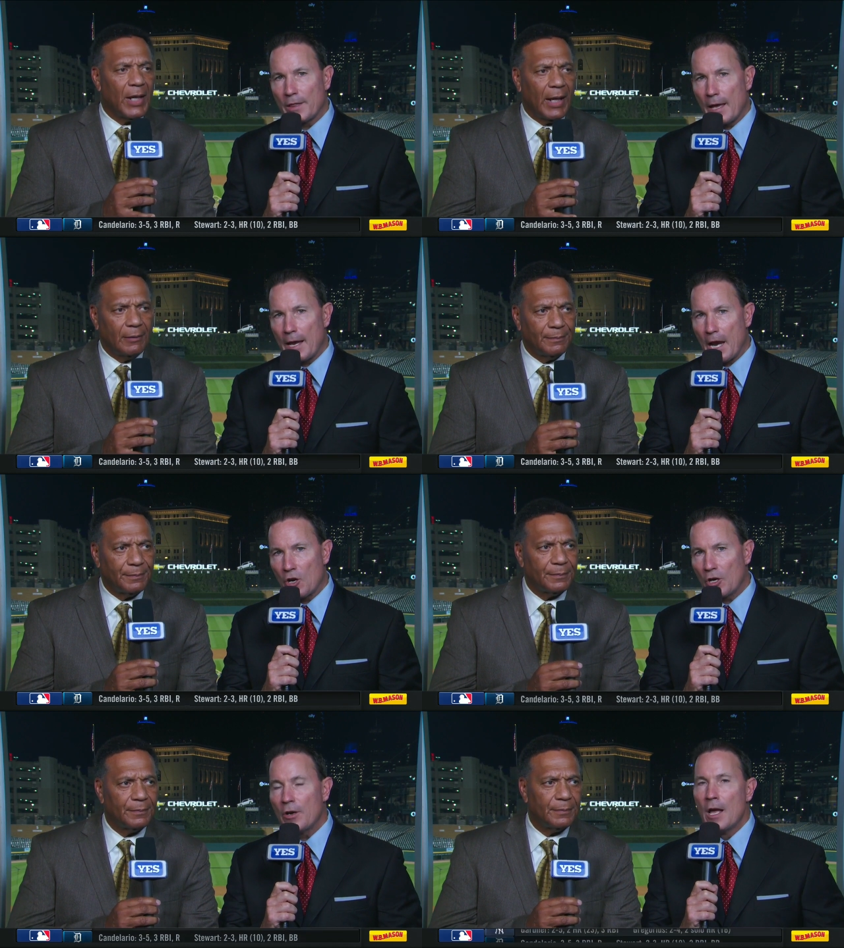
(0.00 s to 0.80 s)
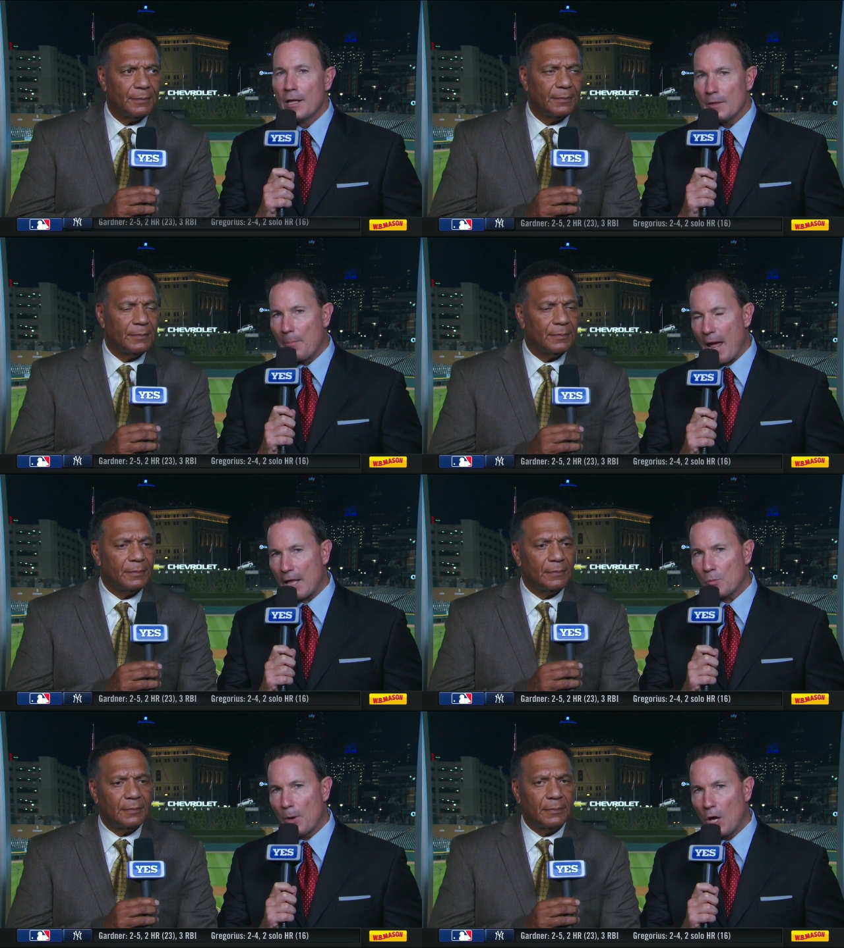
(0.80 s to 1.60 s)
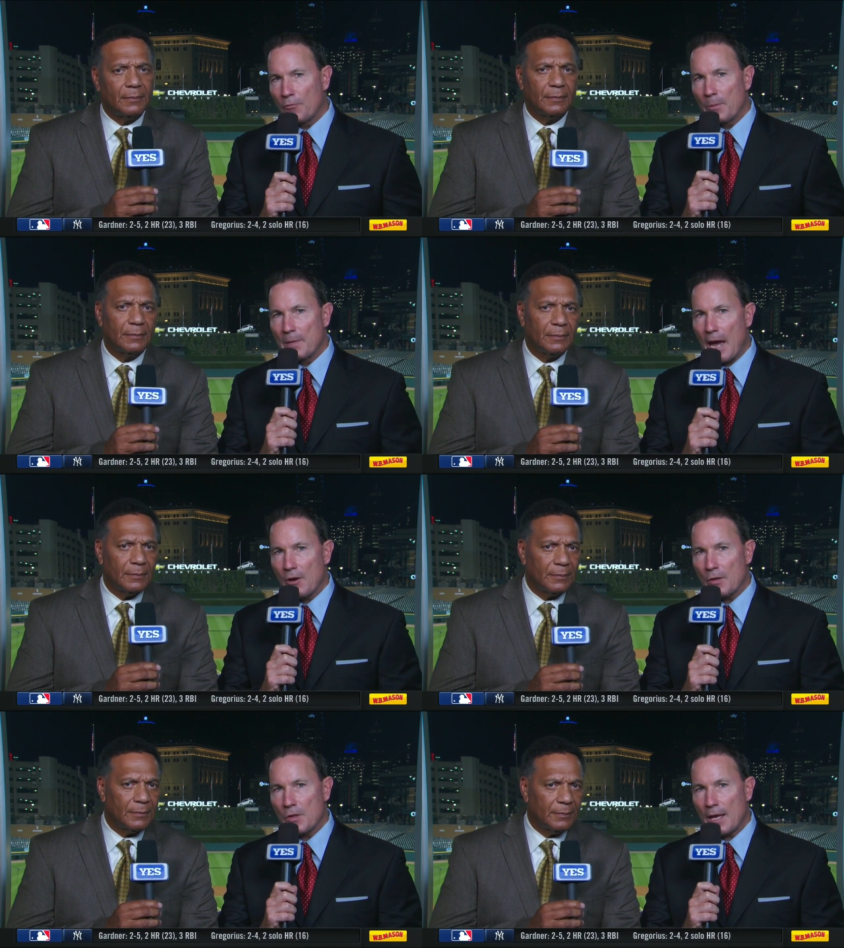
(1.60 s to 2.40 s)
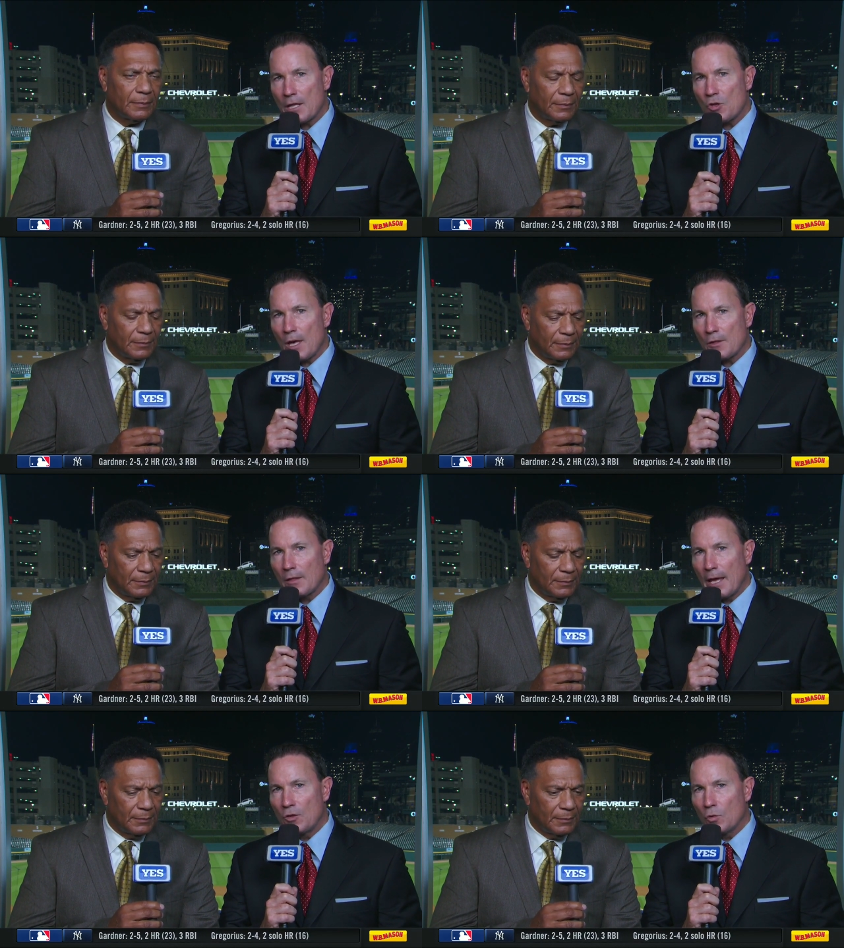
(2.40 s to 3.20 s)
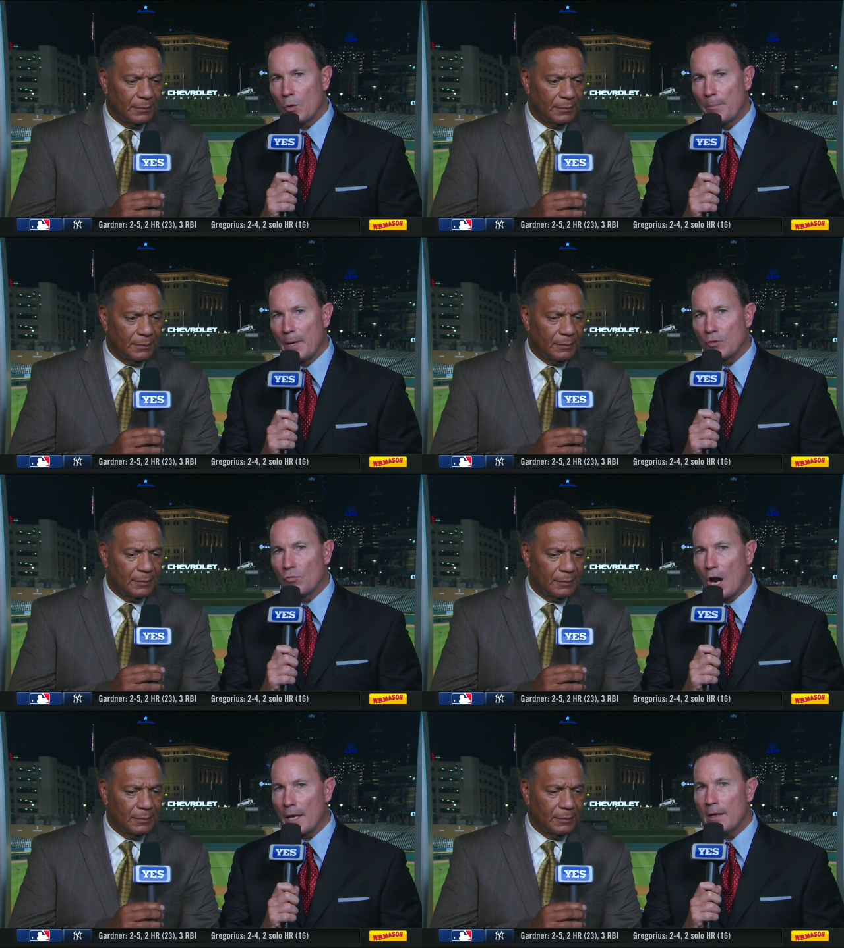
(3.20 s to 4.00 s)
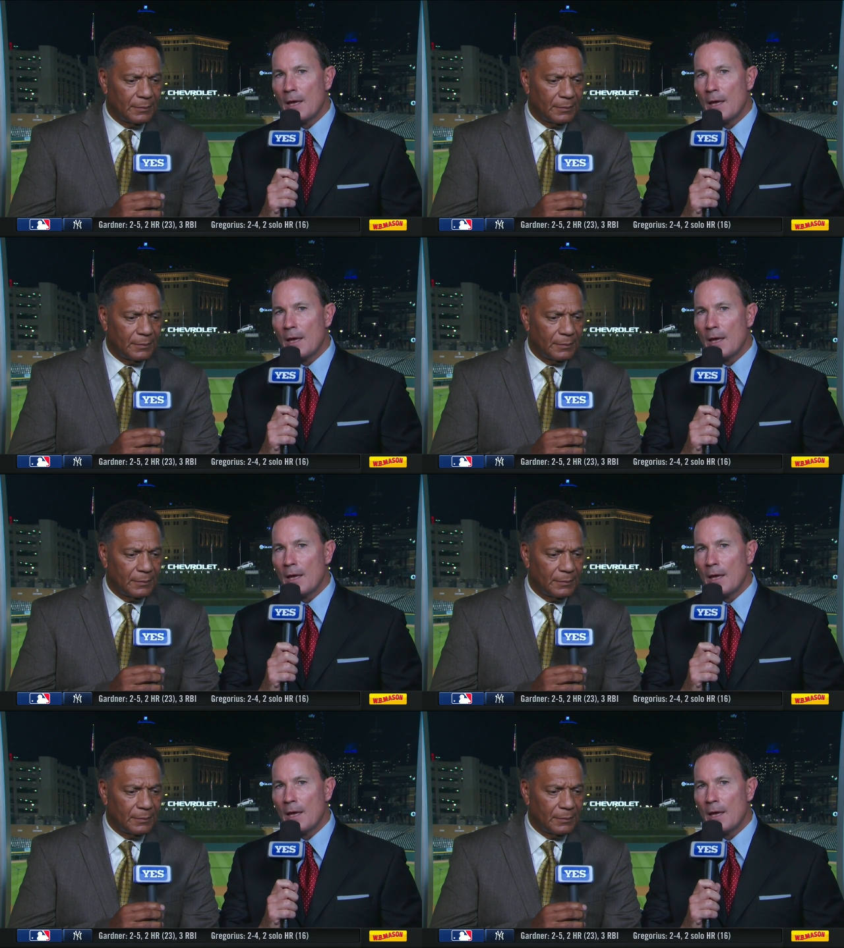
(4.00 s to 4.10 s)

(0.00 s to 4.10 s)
Speaker 1: that error. The pass ball from Gary Sanchez led to a big run.